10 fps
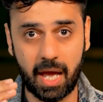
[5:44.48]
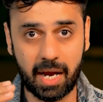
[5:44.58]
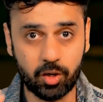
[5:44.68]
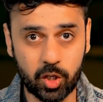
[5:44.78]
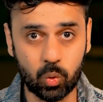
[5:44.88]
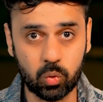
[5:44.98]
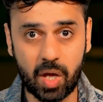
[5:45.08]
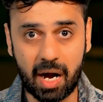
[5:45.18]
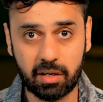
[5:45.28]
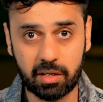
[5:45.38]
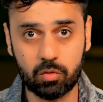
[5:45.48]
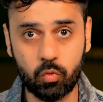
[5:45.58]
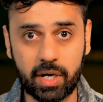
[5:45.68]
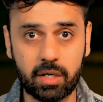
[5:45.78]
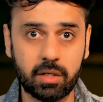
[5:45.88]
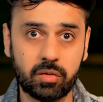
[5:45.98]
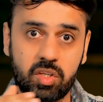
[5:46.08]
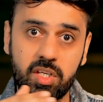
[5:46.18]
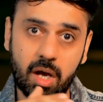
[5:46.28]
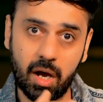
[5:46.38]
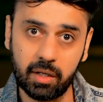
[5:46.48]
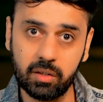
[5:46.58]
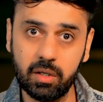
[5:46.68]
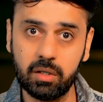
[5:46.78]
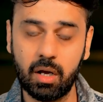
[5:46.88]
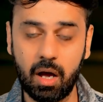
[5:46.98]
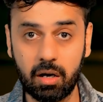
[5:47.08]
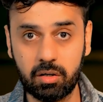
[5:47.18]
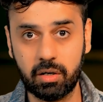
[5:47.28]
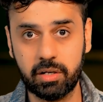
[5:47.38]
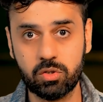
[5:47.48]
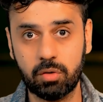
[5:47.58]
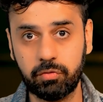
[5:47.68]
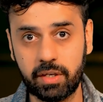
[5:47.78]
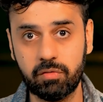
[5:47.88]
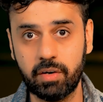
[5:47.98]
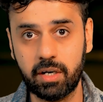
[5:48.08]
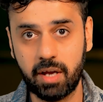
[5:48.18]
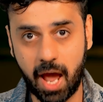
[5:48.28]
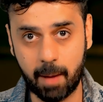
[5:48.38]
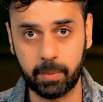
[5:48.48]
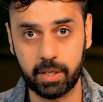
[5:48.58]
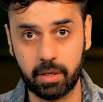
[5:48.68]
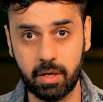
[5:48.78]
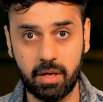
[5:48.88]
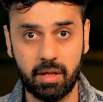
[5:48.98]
and due to that event the other occurrence of event happened.